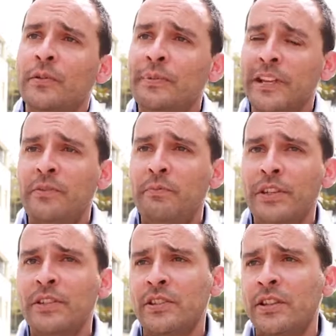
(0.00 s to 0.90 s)
plant
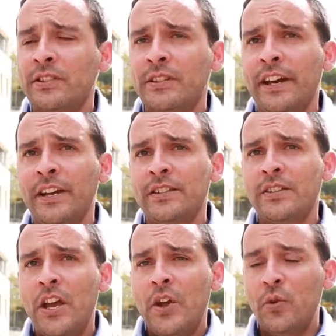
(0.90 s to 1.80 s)
meals in the diets,
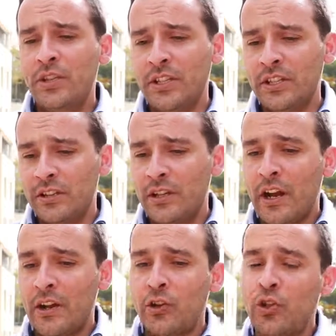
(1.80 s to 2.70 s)
we see that there
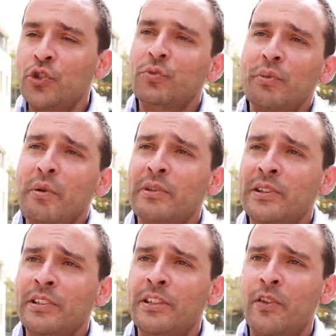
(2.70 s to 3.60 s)
are a huge
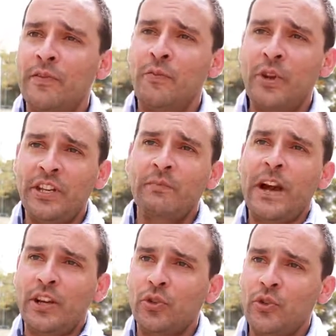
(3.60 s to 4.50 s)
probability of bringing
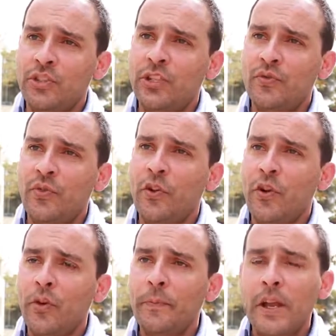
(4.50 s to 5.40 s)
mycotoxins
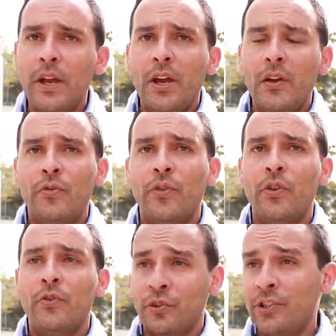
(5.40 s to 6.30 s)

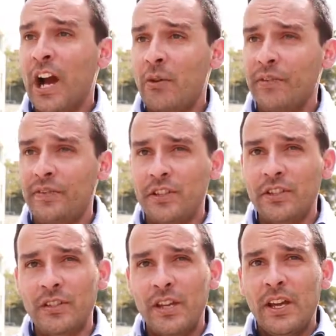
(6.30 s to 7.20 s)
for the aqua
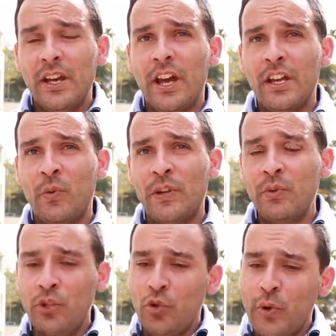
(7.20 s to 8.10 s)
feeds. And what
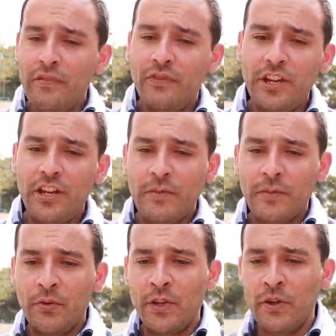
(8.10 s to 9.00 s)
we do every year,
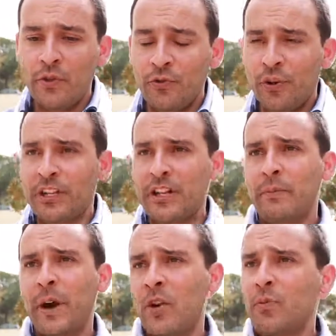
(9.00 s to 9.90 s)
we run a
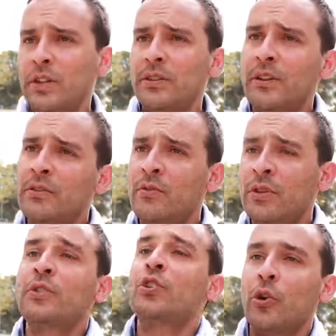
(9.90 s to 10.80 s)
Biomin,
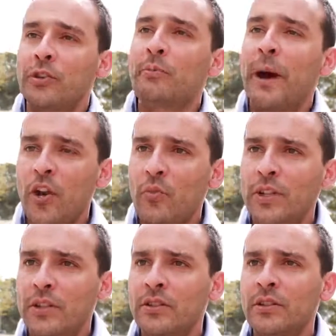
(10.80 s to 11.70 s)
what we call the
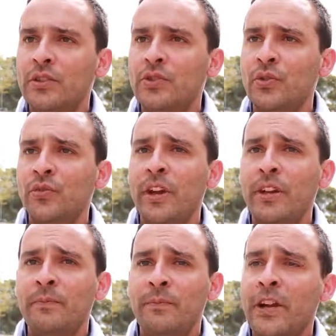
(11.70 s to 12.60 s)
Biomin
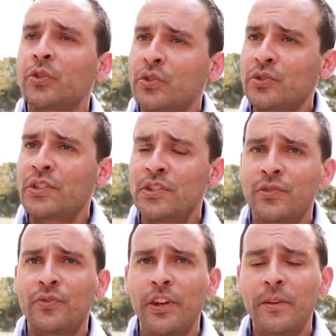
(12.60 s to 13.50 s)
survey, mycotoxin
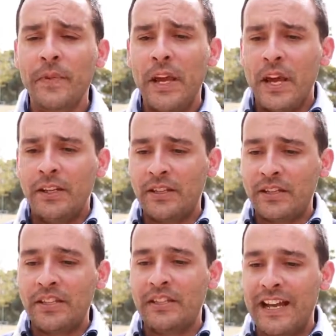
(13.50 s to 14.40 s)
survey, that
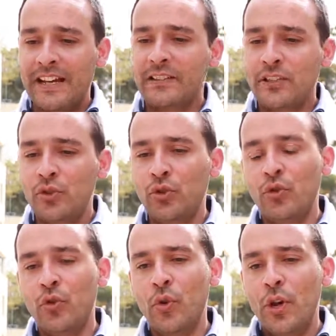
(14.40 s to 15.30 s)
is exactly
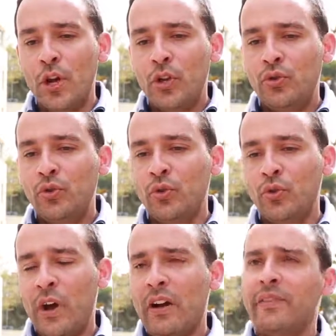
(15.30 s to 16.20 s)

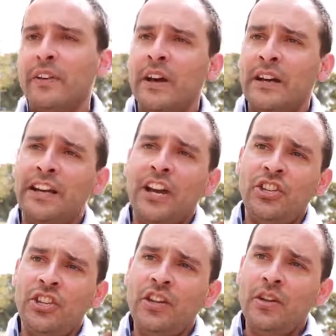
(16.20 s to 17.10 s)
to have an
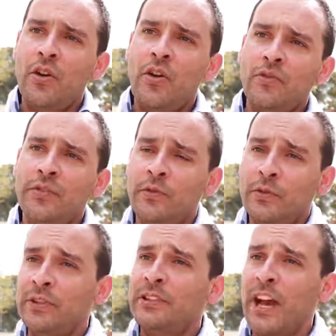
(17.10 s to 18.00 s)
idea of the
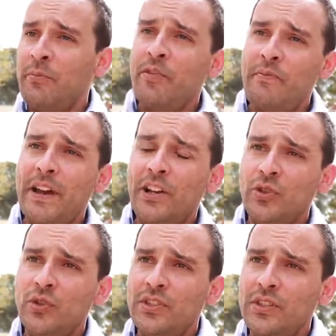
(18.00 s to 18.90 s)
type of
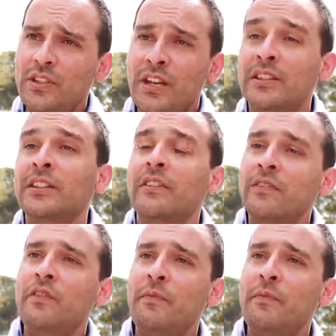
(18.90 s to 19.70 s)
mycotoxins and the level of